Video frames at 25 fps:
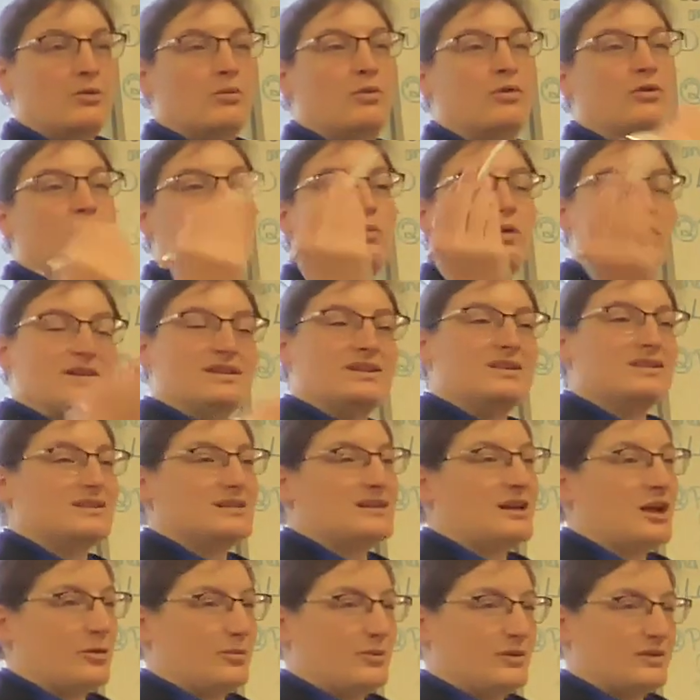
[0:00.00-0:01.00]
Well, the 1
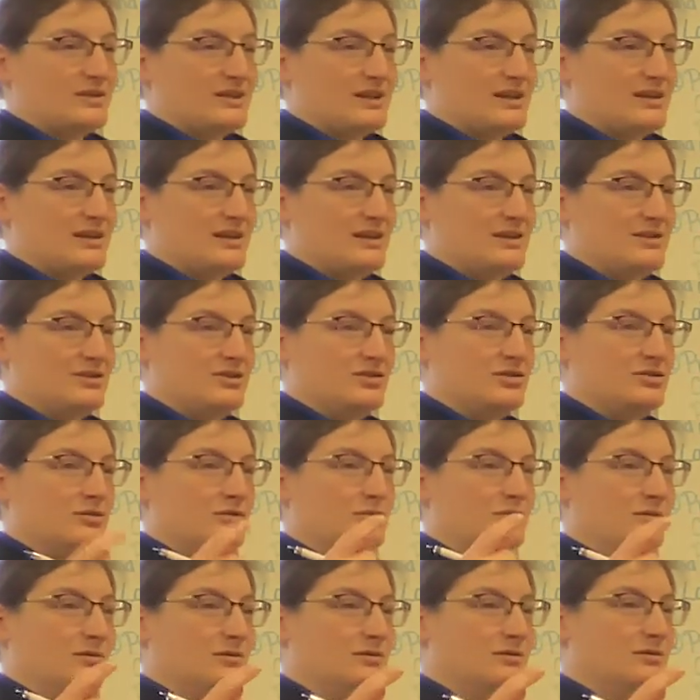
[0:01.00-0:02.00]
doesn't help us get
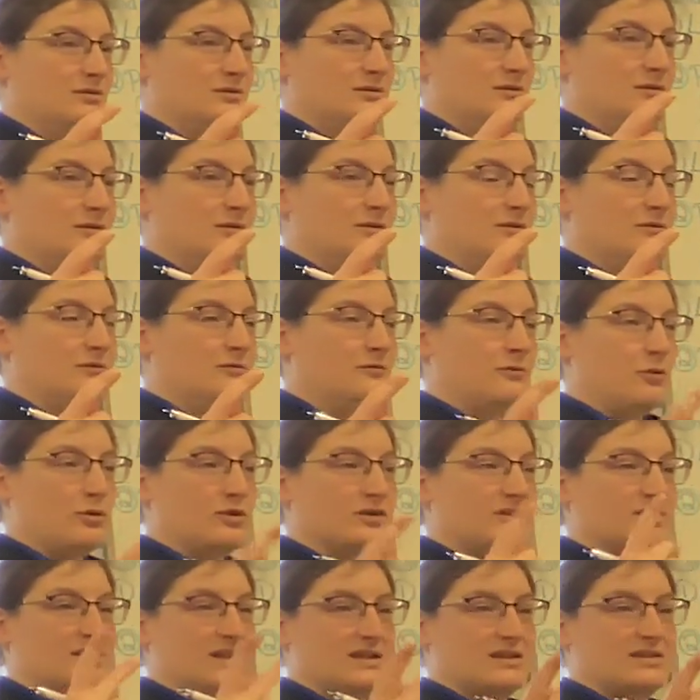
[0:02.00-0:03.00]
into
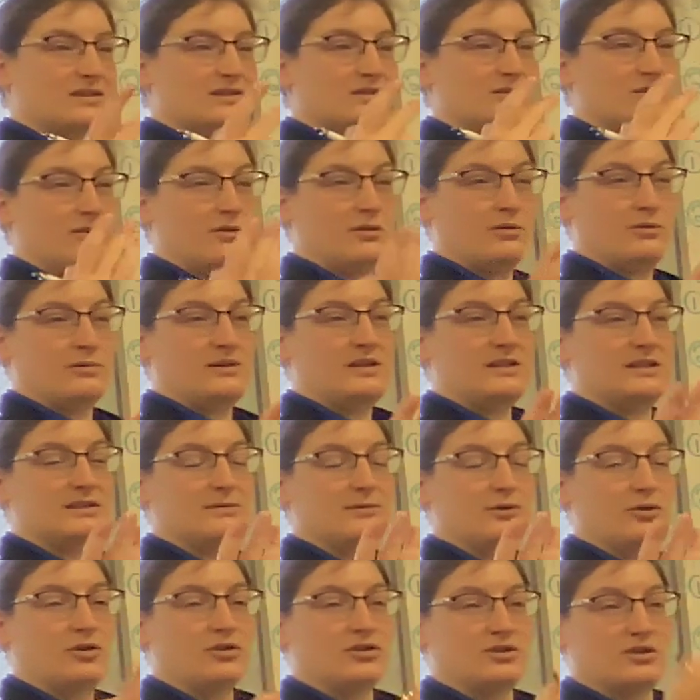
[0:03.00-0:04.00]
4, 6s, or
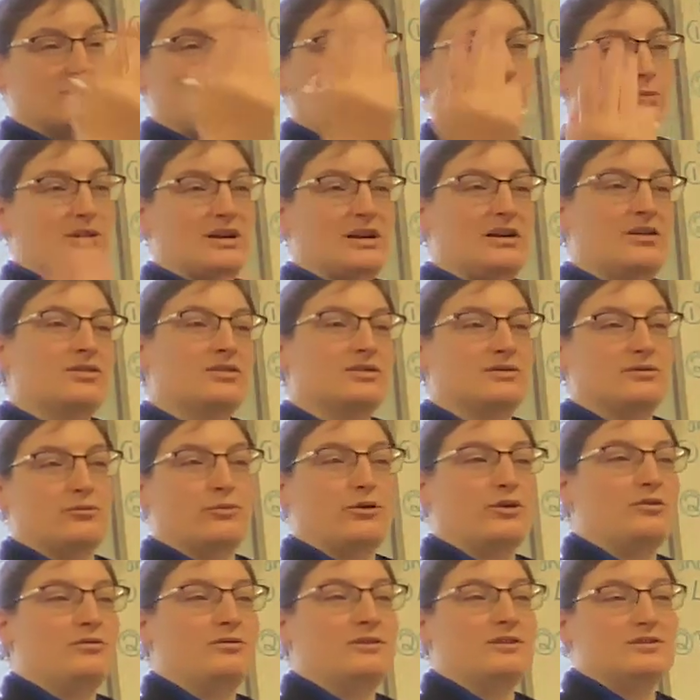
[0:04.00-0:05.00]
3s for our denominators
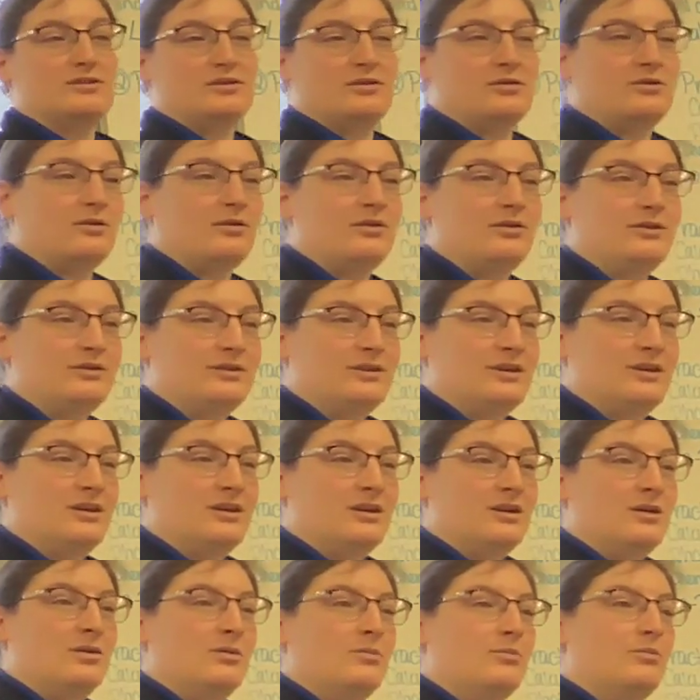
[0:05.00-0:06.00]
from our unit circle,
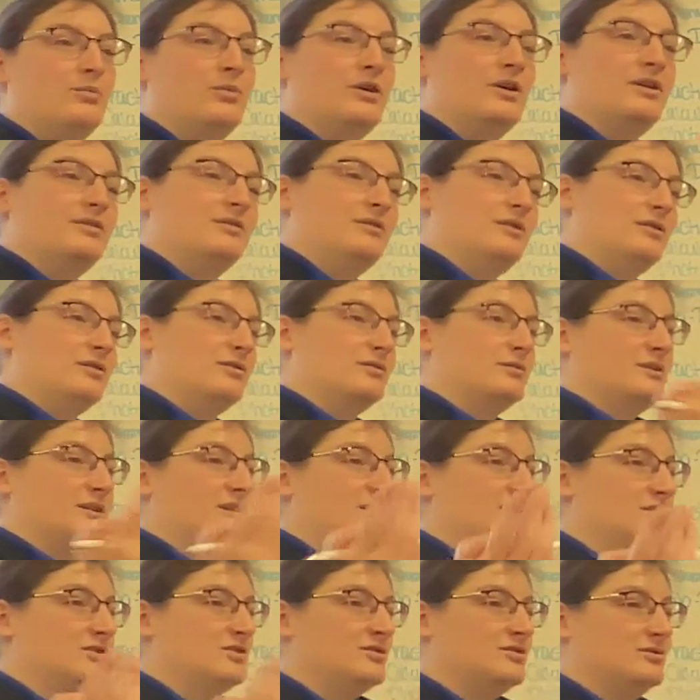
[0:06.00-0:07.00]
but the
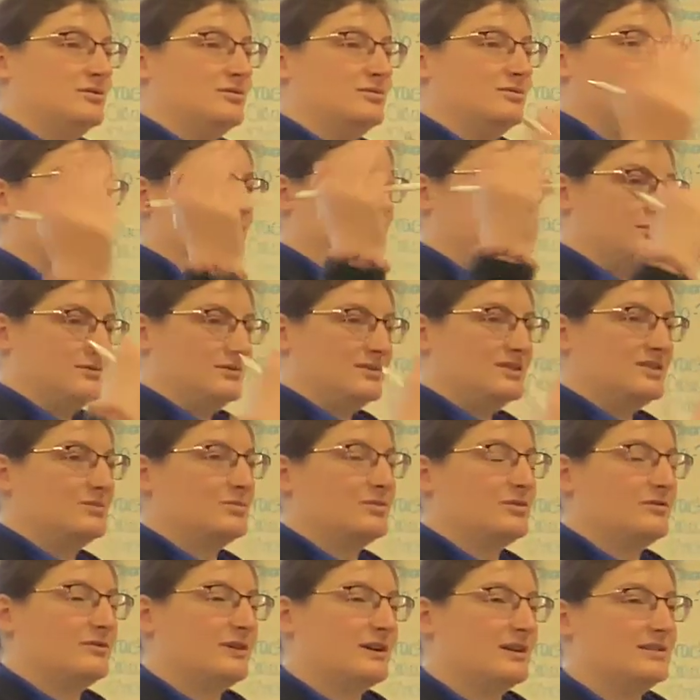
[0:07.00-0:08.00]
3 and 2
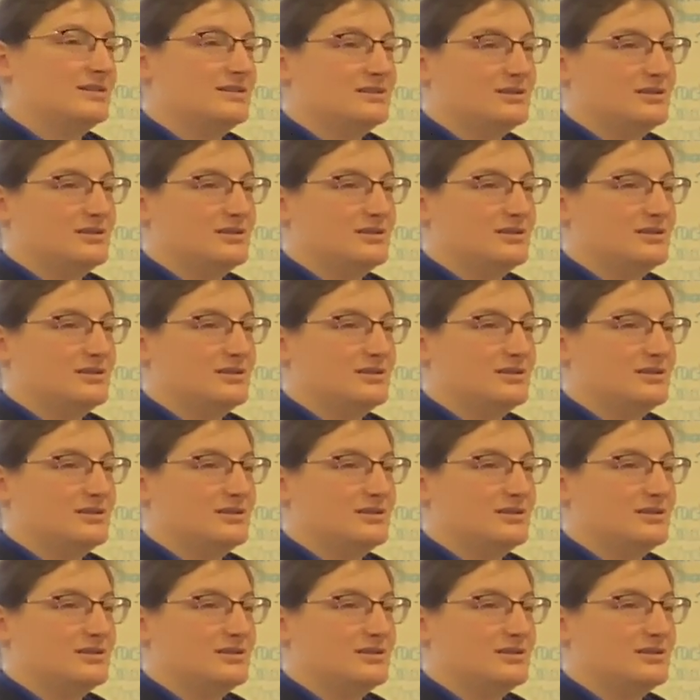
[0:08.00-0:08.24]
simplified